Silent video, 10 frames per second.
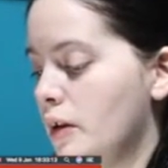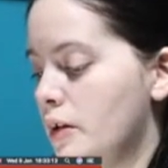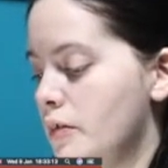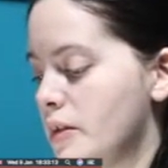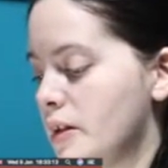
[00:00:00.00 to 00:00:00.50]

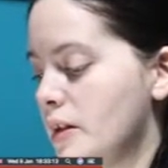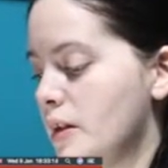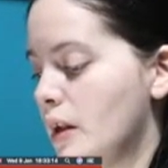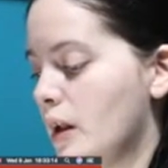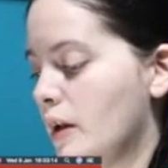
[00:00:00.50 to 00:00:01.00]
You
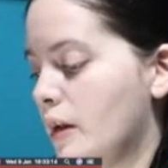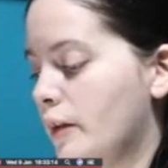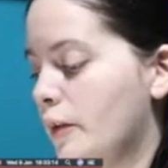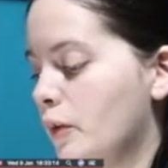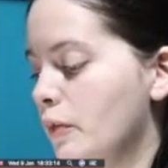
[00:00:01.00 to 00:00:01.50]
see a
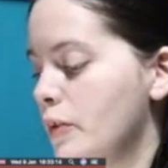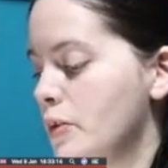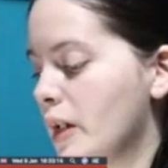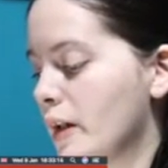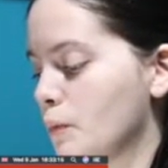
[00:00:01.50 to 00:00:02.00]
cure for
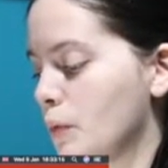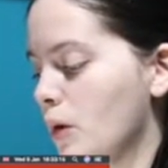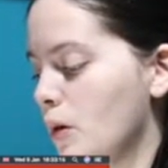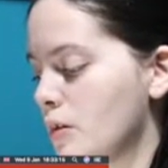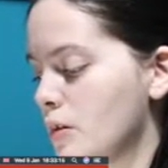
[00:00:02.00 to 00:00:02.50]

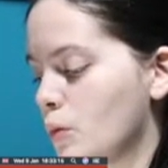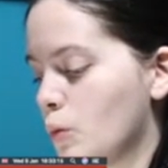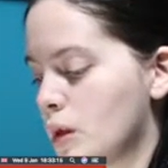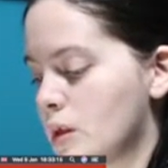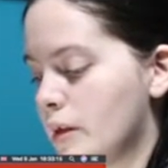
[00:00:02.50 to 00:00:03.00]
dragonpox,
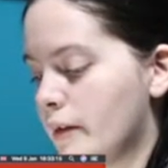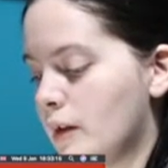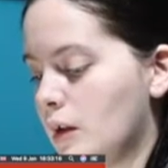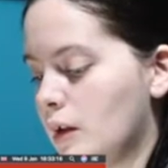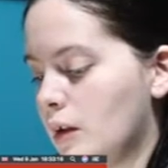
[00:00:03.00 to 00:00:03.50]
which
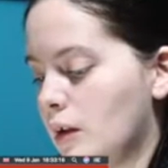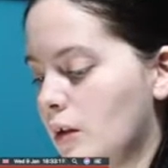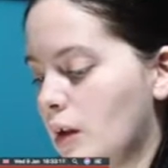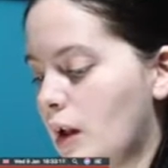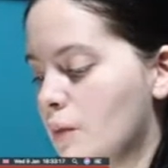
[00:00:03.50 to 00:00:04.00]
the
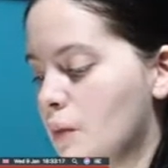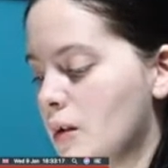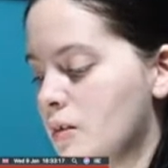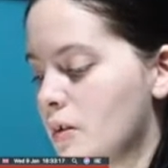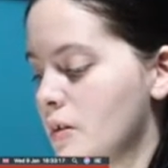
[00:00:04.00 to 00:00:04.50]

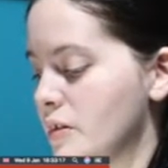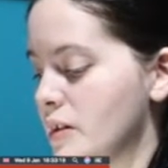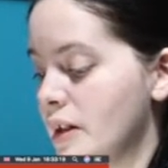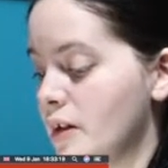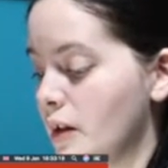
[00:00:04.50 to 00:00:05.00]
headmaster has
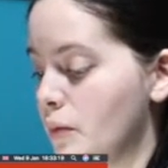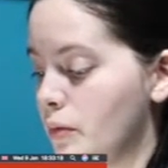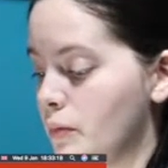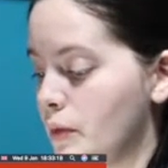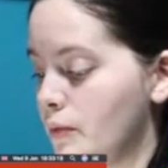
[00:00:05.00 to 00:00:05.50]
nearly
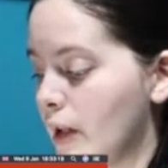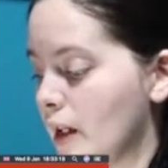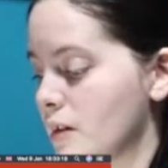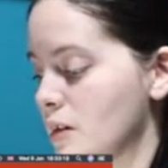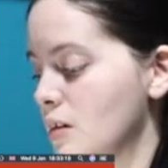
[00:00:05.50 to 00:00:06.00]

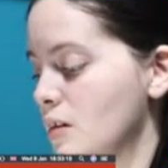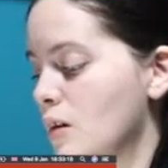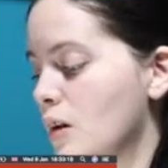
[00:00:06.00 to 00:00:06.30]
perfected,